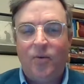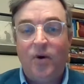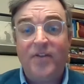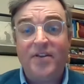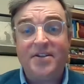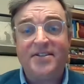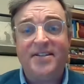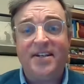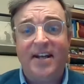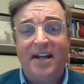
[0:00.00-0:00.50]
with
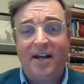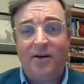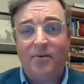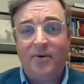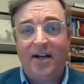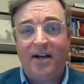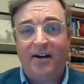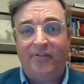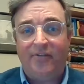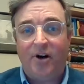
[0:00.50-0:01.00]
us today, we
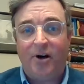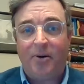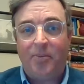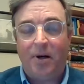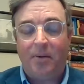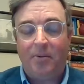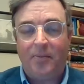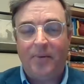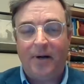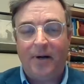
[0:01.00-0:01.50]
have our
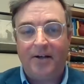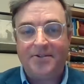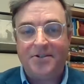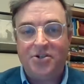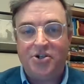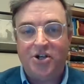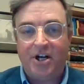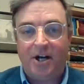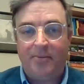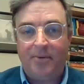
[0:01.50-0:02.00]
Public Policy
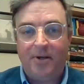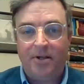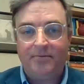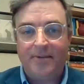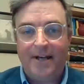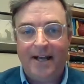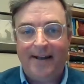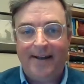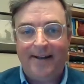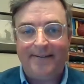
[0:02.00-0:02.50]
Chairman
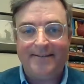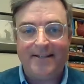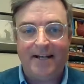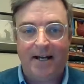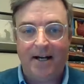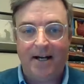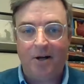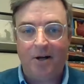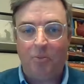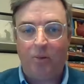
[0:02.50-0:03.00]
and
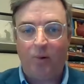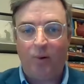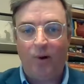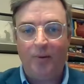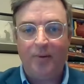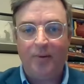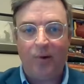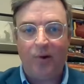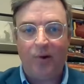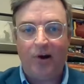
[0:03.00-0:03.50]

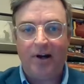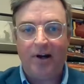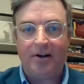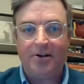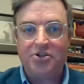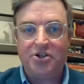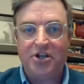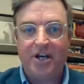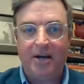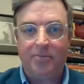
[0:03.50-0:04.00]
Employment Lawyer
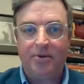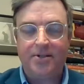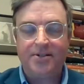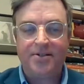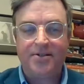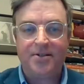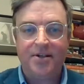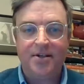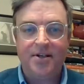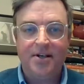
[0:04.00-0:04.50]
at
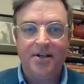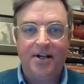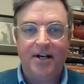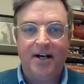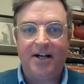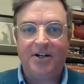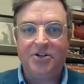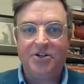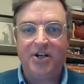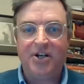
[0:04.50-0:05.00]
Chambliss,
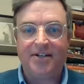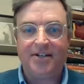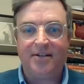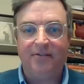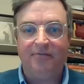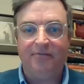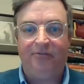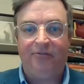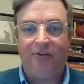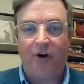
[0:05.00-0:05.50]
Justin
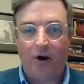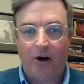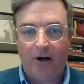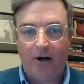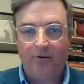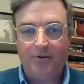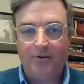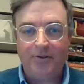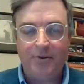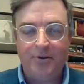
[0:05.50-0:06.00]

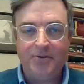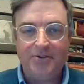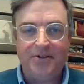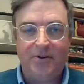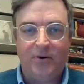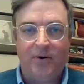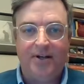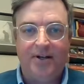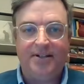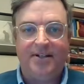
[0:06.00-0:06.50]
Furrow, who is
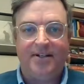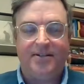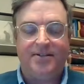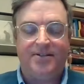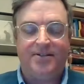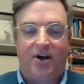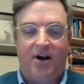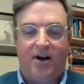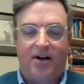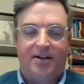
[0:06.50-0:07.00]
going to
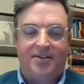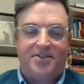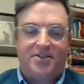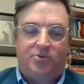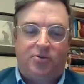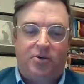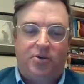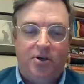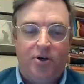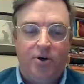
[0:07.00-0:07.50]
talk us
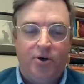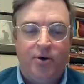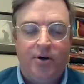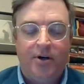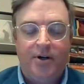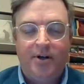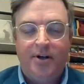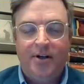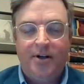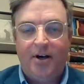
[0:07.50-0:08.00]
through
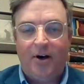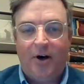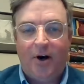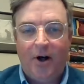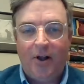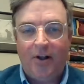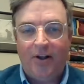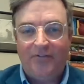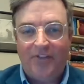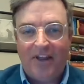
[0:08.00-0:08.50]

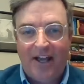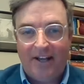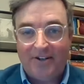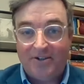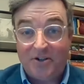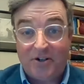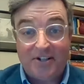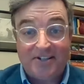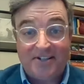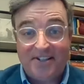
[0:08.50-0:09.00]
all of the
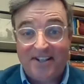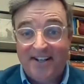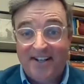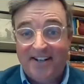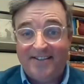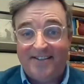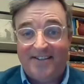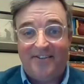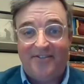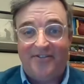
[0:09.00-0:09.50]

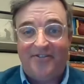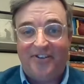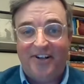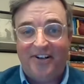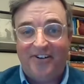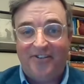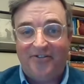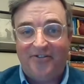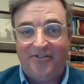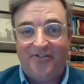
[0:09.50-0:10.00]
intricacies of
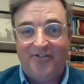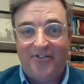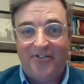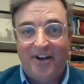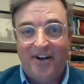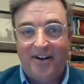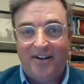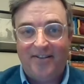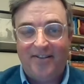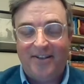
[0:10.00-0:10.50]

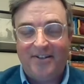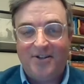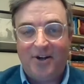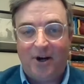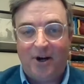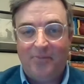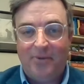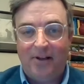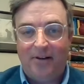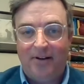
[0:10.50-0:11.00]
the
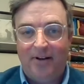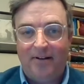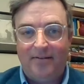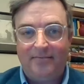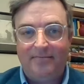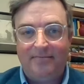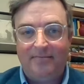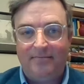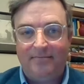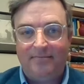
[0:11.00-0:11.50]

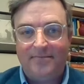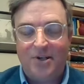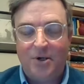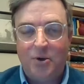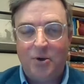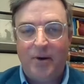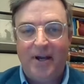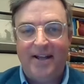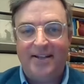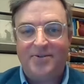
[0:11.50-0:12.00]
turbulent
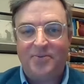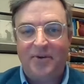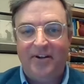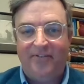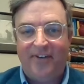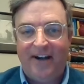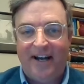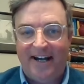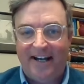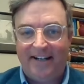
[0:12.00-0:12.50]
2 weeks
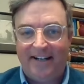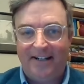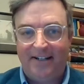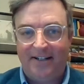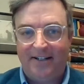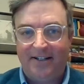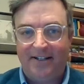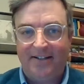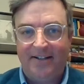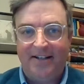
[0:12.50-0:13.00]
we've had
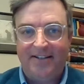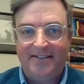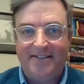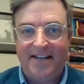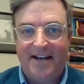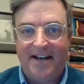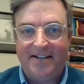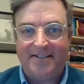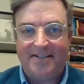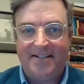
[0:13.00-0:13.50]
here in
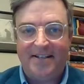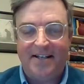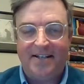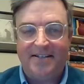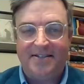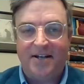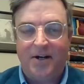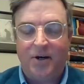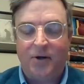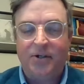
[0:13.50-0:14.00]
Tennessee.
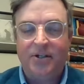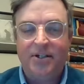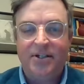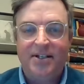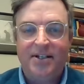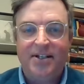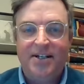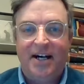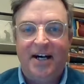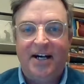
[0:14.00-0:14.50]
So,
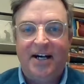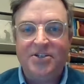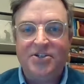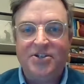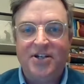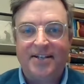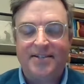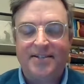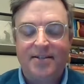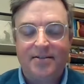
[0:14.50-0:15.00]

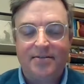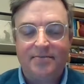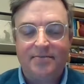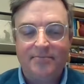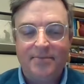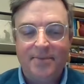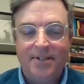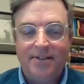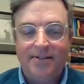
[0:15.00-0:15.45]
Justin,